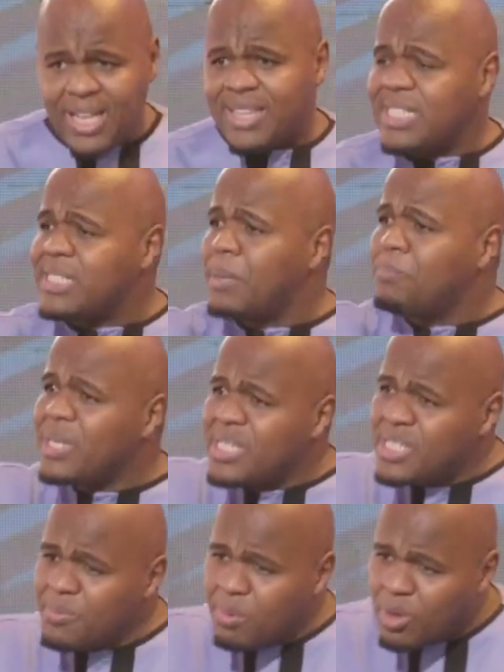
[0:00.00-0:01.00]
That's the
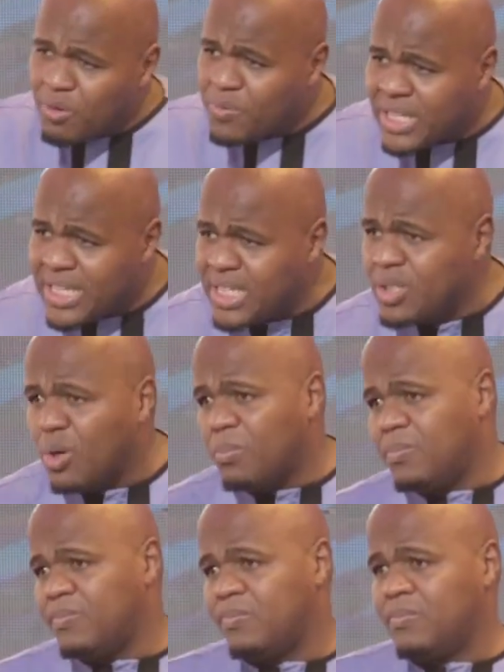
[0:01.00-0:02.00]
principle of the kingdom.
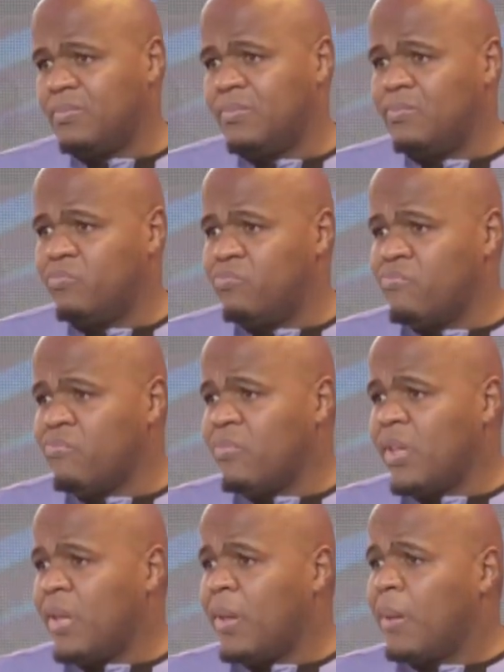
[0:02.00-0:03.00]

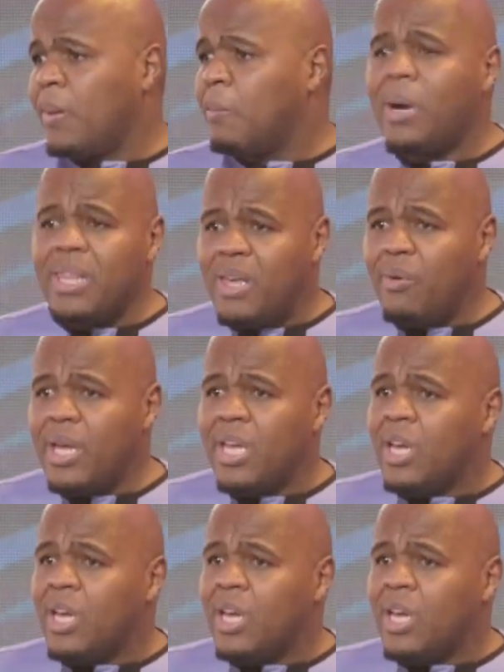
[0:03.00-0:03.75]
By the way,